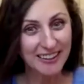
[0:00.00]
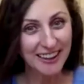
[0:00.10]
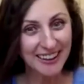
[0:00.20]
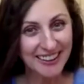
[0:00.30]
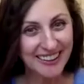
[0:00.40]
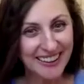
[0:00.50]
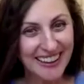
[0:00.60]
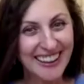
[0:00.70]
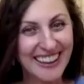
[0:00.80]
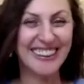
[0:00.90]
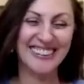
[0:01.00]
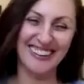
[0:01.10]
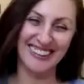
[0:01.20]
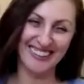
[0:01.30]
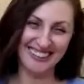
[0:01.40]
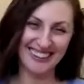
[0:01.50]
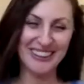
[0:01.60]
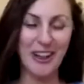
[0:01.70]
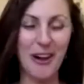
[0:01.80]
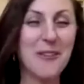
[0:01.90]
Eh? No. No.
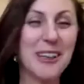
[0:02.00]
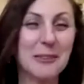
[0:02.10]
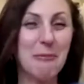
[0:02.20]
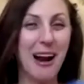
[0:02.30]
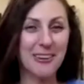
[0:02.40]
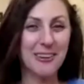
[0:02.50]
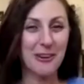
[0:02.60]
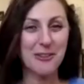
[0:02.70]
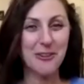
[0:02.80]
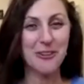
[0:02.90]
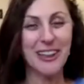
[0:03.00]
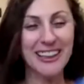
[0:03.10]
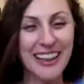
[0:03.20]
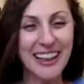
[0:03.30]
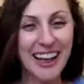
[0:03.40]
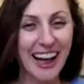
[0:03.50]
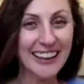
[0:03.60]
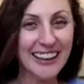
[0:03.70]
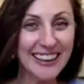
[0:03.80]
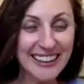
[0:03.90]
It's always part of you. And
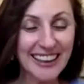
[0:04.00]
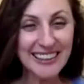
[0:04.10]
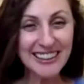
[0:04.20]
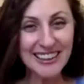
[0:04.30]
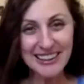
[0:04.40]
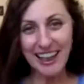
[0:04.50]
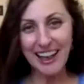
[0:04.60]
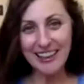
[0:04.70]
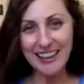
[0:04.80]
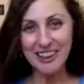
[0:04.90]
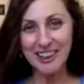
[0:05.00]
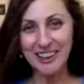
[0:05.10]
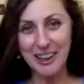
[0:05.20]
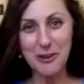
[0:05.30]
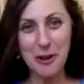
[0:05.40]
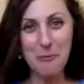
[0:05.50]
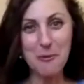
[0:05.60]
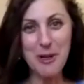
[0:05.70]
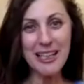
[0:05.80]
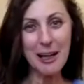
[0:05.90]
I think that's just the energy that you're
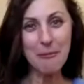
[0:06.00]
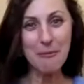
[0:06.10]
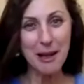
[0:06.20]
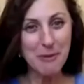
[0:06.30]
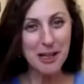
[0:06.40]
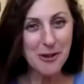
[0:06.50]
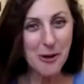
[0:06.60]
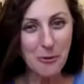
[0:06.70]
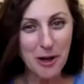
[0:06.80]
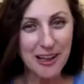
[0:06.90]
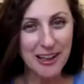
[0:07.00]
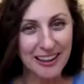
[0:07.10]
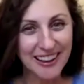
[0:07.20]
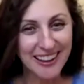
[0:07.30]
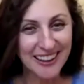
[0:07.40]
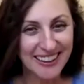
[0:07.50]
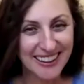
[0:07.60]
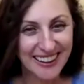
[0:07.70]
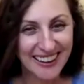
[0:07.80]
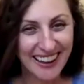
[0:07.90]
bringing maybe in your work. Eh?
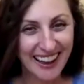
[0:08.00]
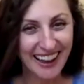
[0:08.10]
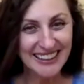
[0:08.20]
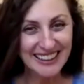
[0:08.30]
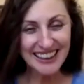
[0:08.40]
I see.